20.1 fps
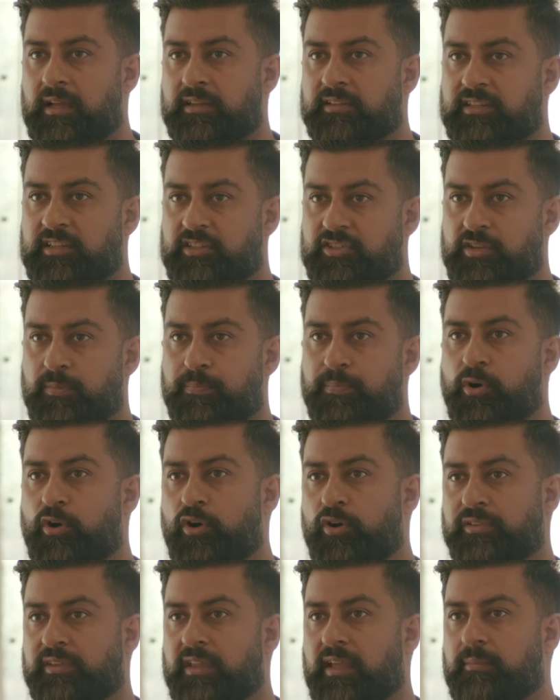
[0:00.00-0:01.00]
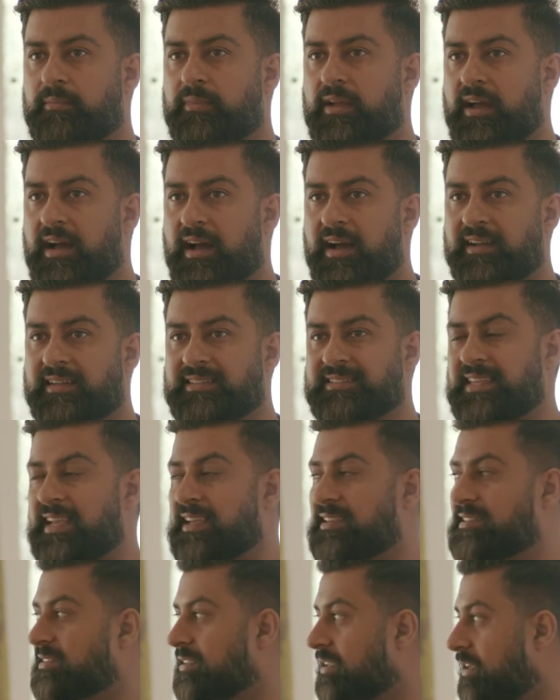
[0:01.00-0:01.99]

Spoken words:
to support them access